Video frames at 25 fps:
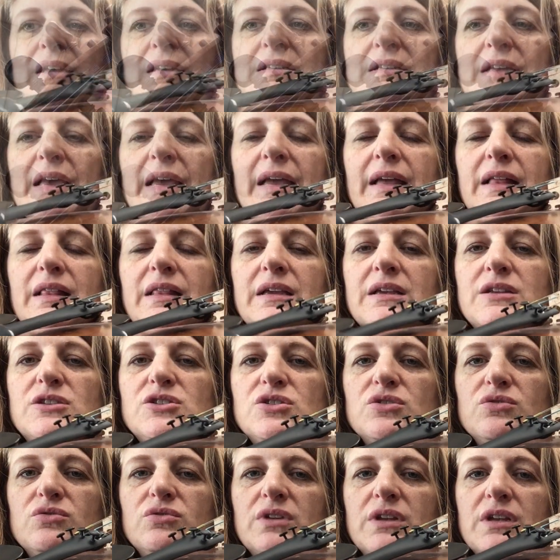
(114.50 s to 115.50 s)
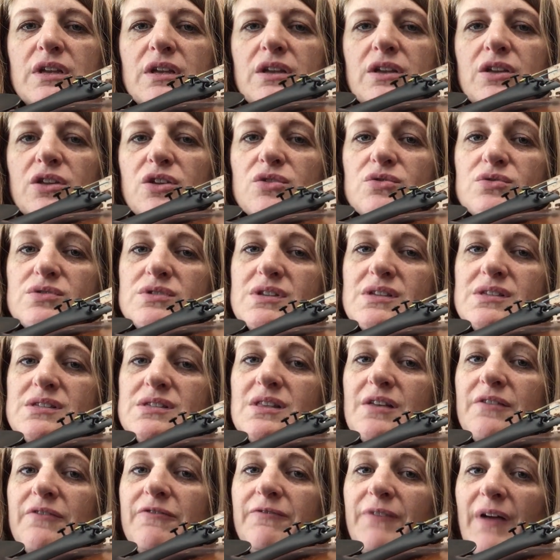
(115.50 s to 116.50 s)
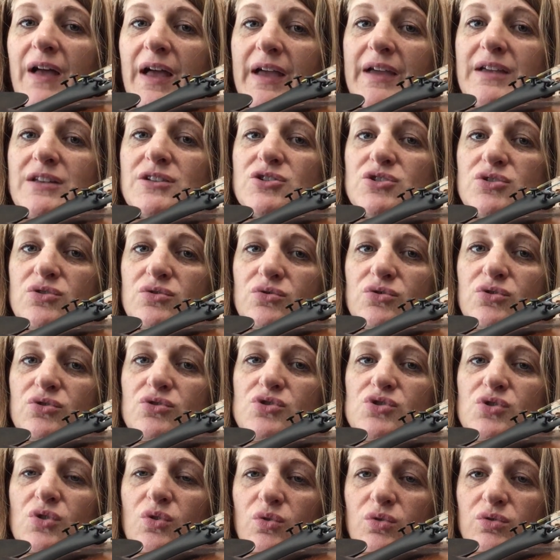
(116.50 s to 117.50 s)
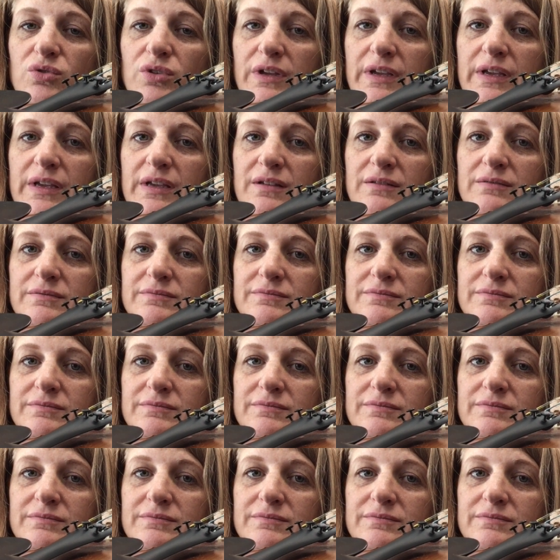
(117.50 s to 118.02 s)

Daily tuning uses the fine tuners only.